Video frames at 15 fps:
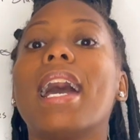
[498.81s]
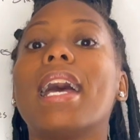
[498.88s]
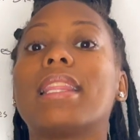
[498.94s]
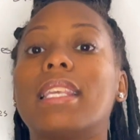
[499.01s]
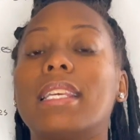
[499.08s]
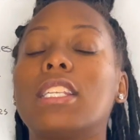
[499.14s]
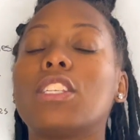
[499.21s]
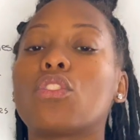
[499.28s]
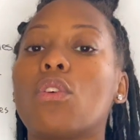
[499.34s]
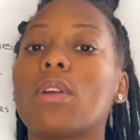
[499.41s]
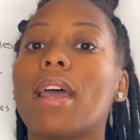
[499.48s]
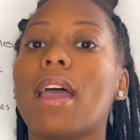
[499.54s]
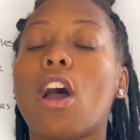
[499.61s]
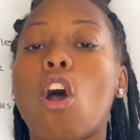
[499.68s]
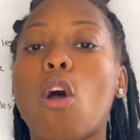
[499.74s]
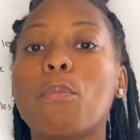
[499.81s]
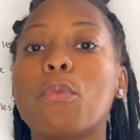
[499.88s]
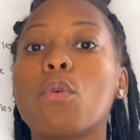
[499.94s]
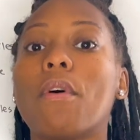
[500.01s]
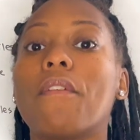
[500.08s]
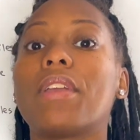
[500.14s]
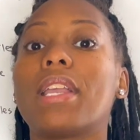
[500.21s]
This is going to help you
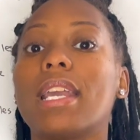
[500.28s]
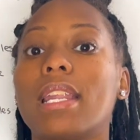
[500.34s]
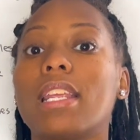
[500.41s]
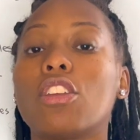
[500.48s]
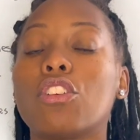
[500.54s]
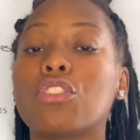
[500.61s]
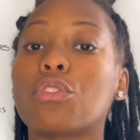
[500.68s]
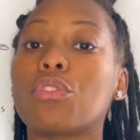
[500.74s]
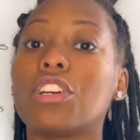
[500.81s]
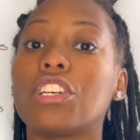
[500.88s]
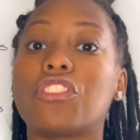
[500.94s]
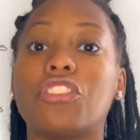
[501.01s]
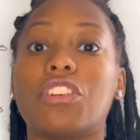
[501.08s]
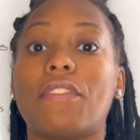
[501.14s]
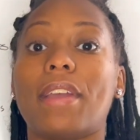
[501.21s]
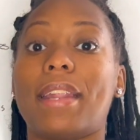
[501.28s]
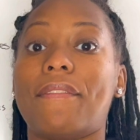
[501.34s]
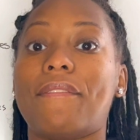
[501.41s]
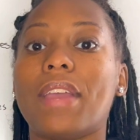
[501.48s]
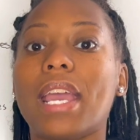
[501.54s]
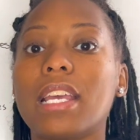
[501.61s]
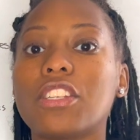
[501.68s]
with getting your scores generated
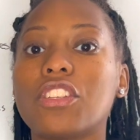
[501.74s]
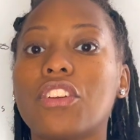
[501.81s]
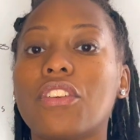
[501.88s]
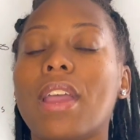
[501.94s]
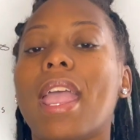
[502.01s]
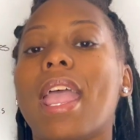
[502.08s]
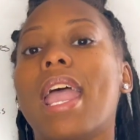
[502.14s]
faster,